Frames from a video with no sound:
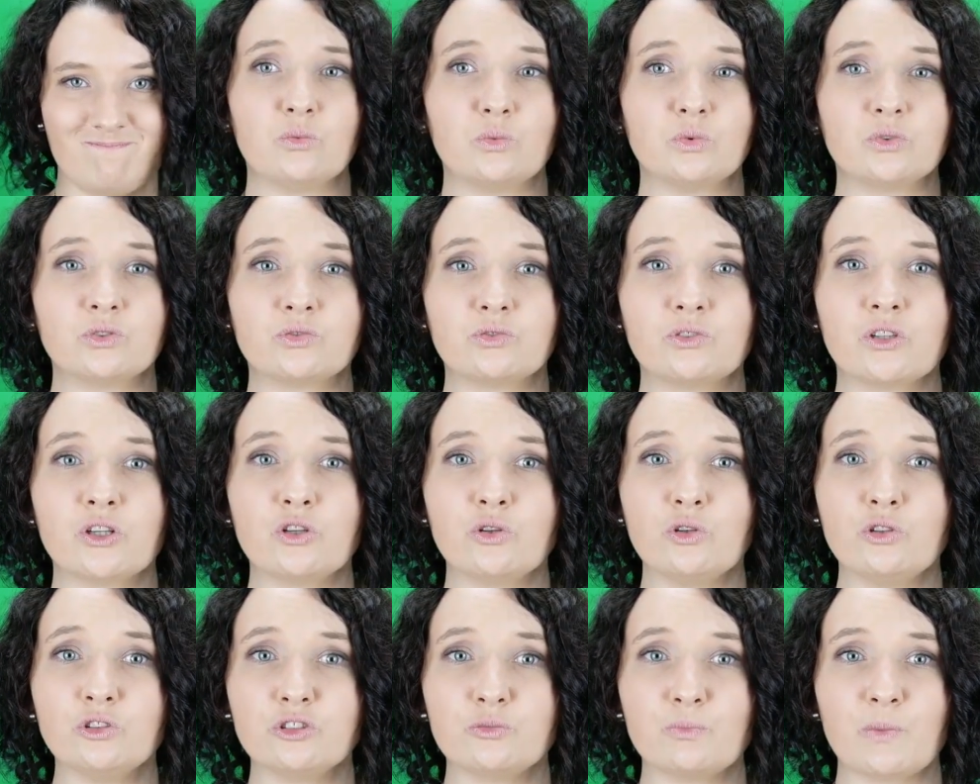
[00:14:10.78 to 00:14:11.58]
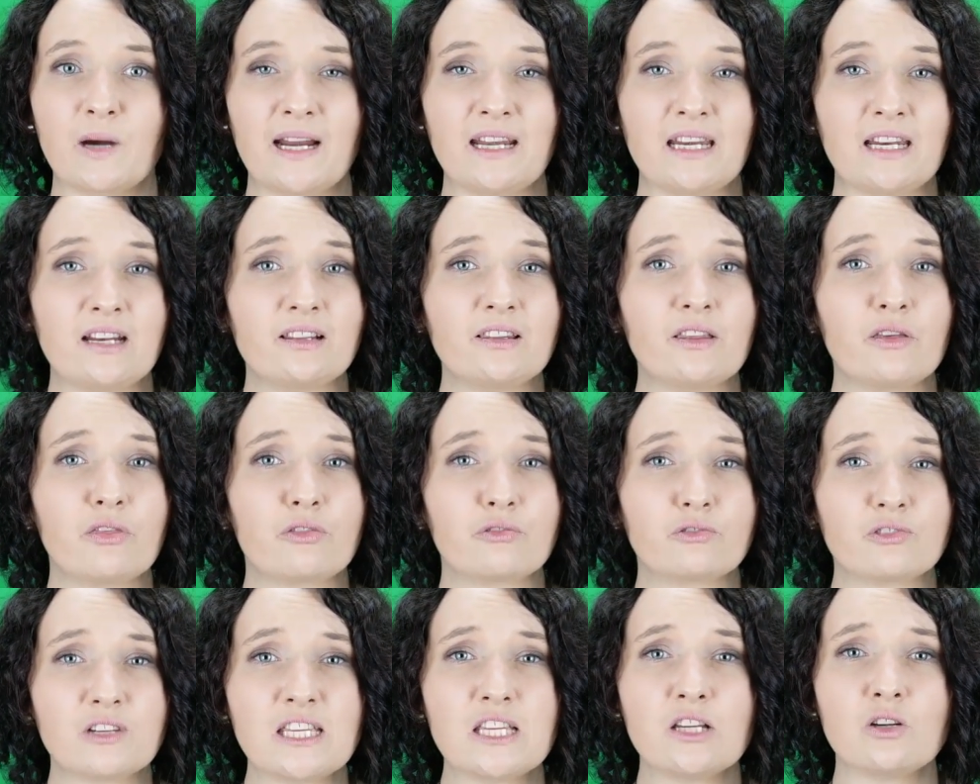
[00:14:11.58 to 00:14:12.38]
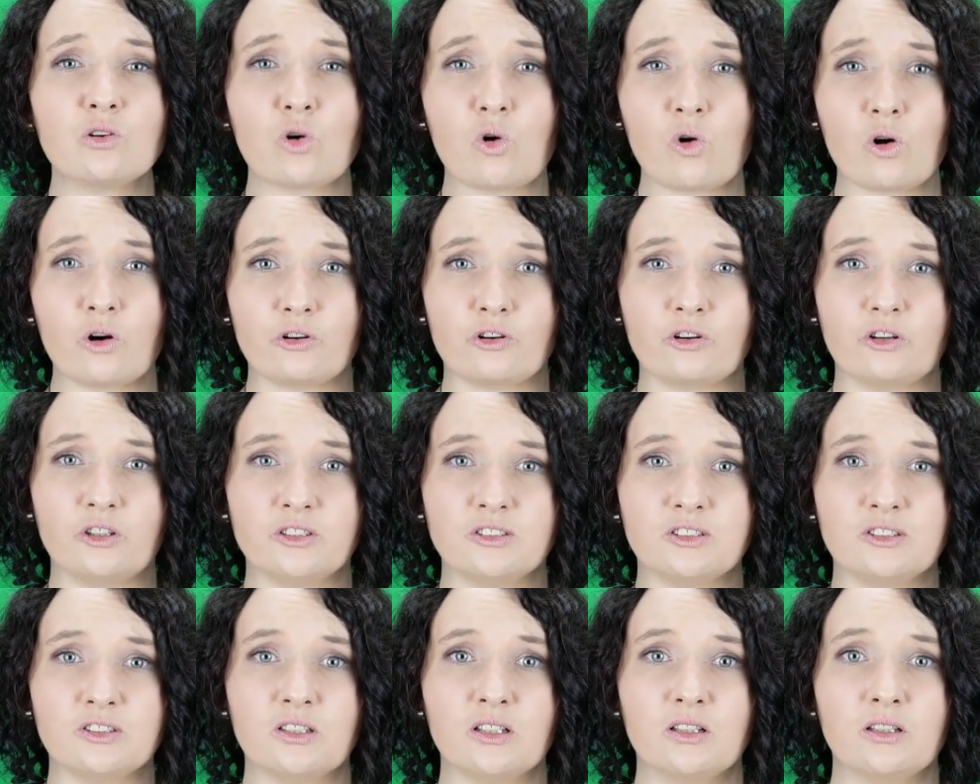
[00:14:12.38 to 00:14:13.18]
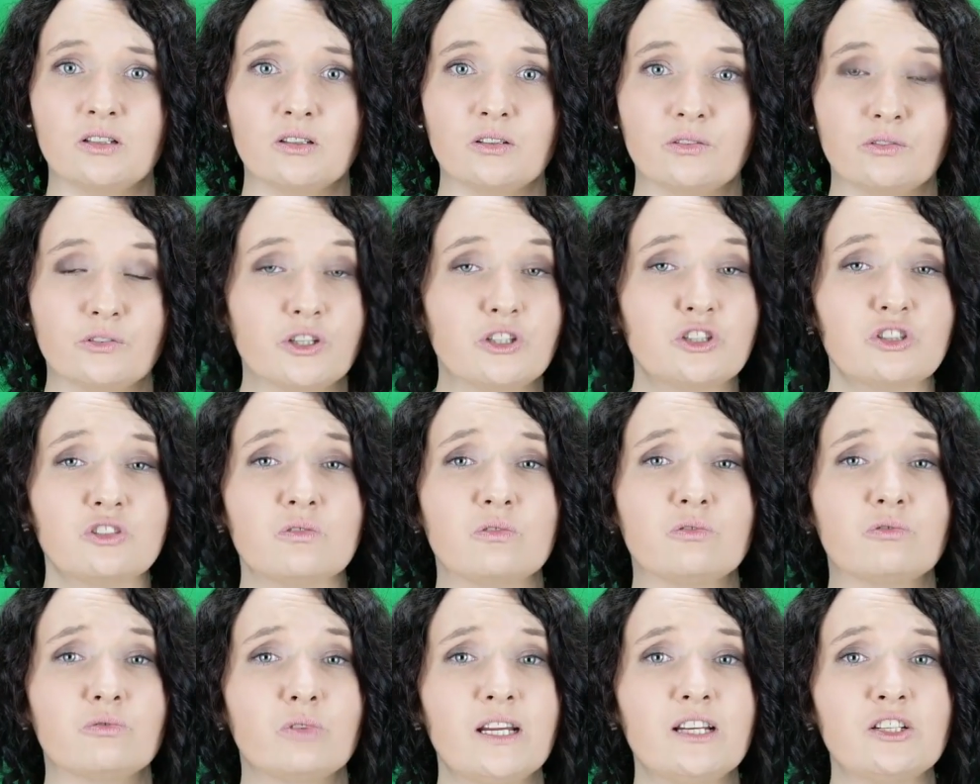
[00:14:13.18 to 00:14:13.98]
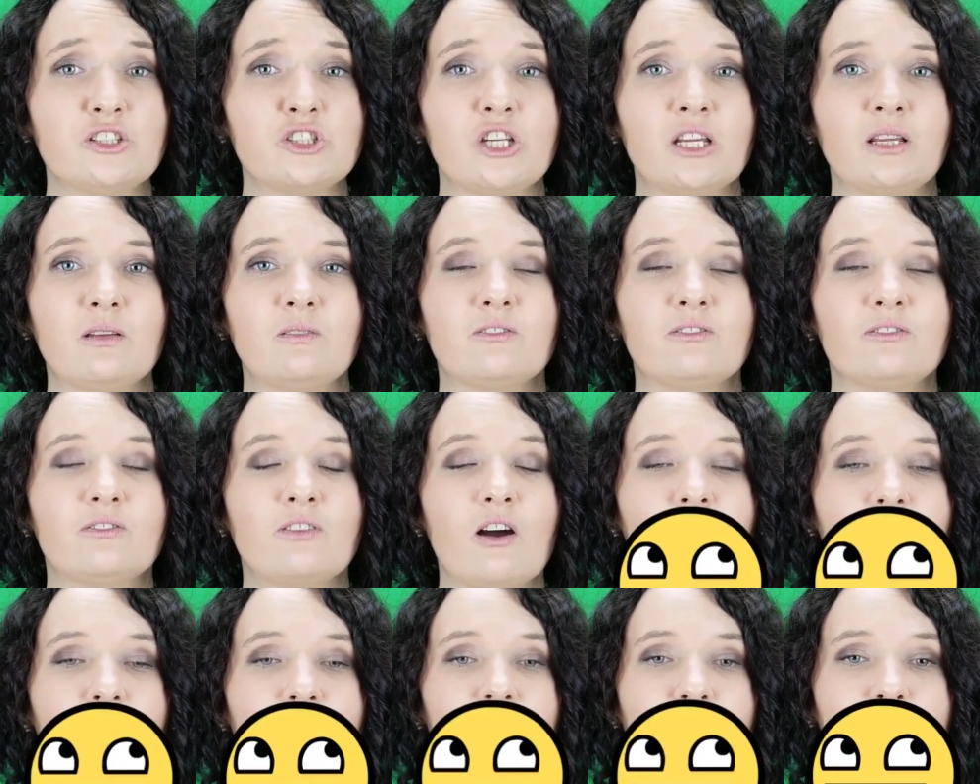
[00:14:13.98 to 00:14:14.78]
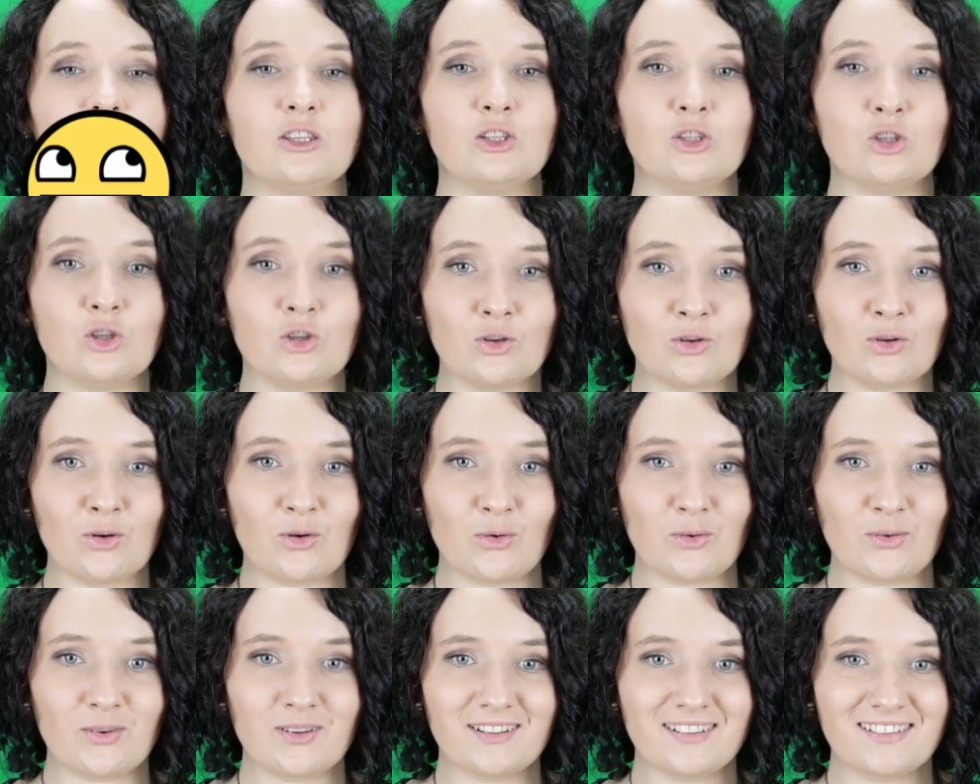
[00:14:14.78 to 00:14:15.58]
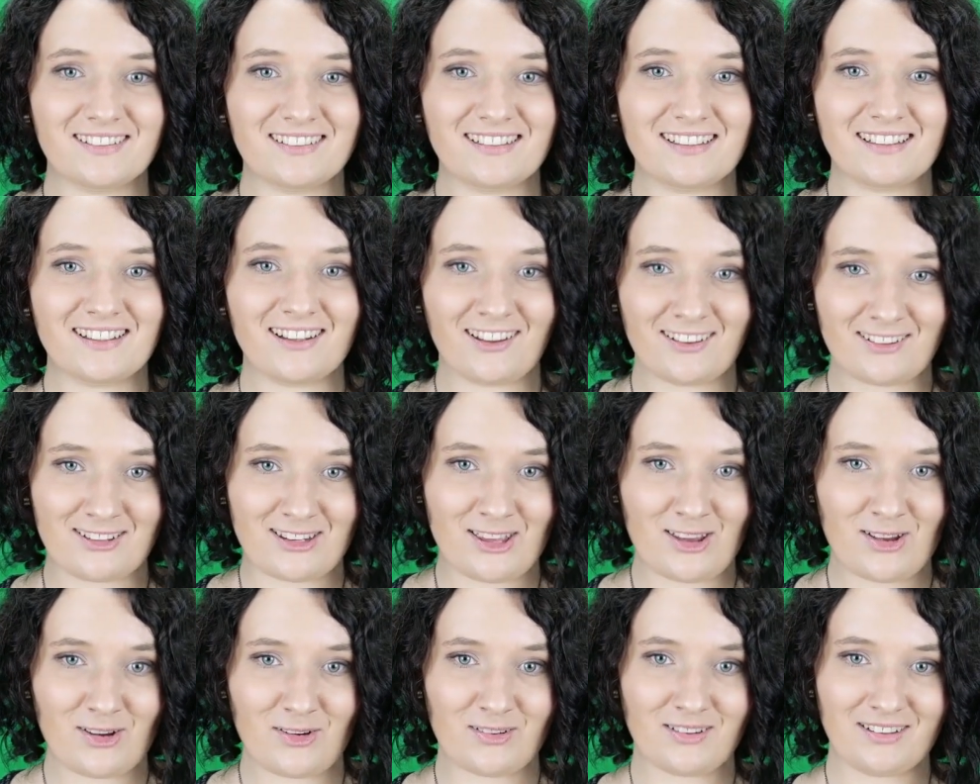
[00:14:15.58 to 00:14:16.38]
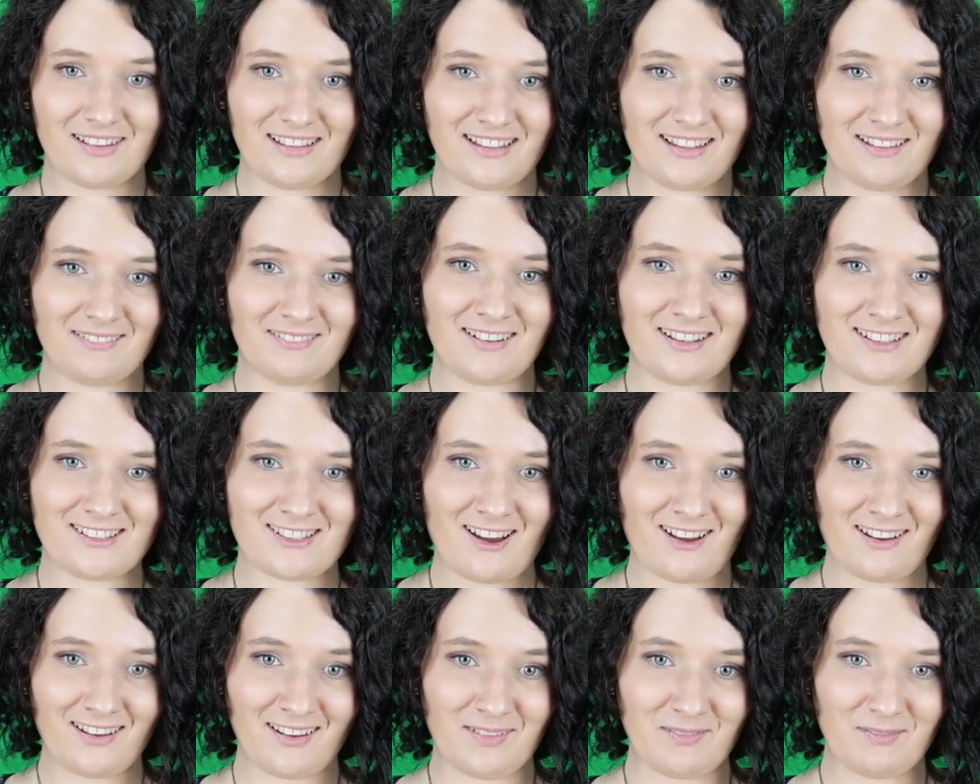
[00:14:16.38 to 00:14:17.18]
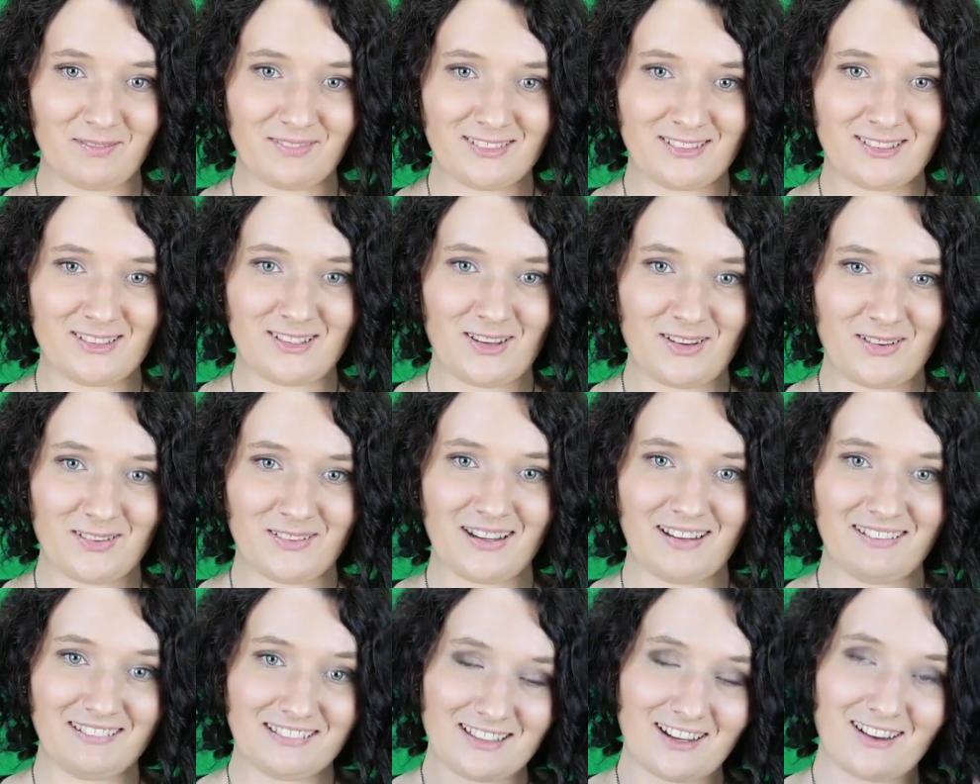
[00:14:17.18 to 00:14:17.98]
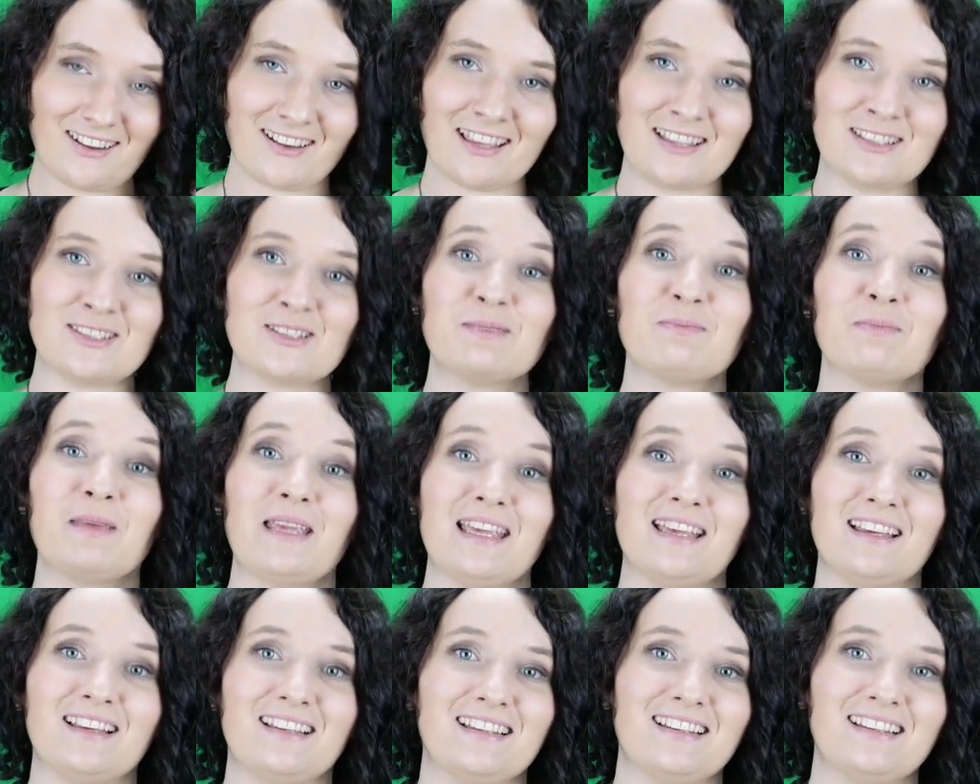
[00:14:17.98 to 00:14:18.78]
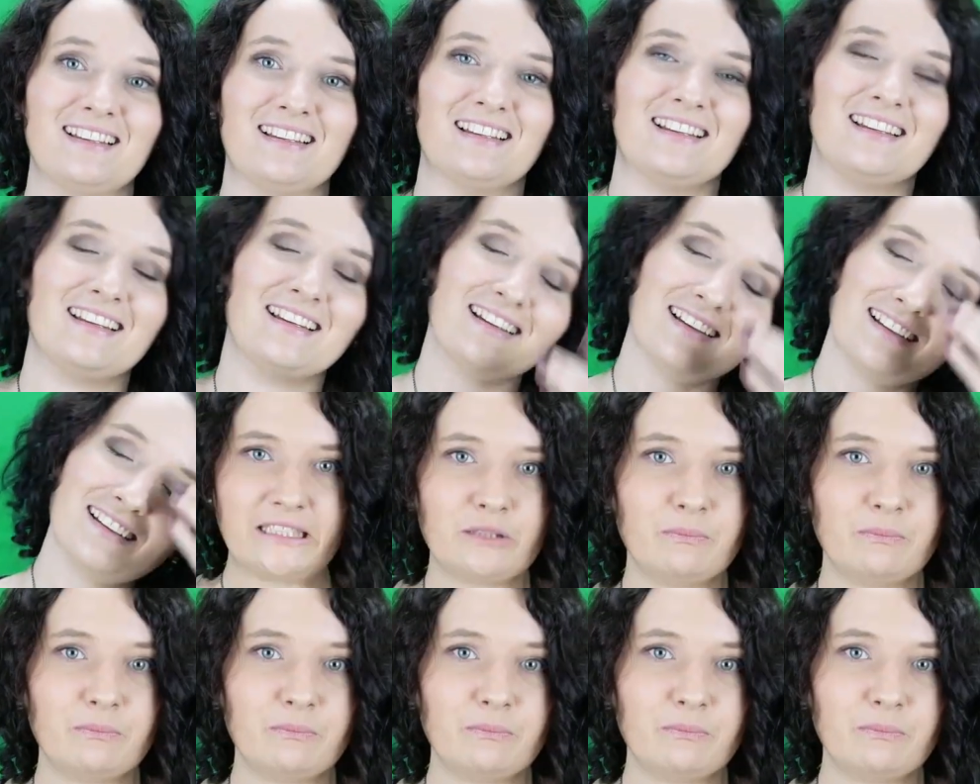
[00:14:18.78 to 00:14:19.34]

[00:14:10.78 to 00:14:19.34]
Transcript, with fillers: was reduced by nearly three quarters, reach, reaching you, not you. I'm not talking to you, I'm talking to me.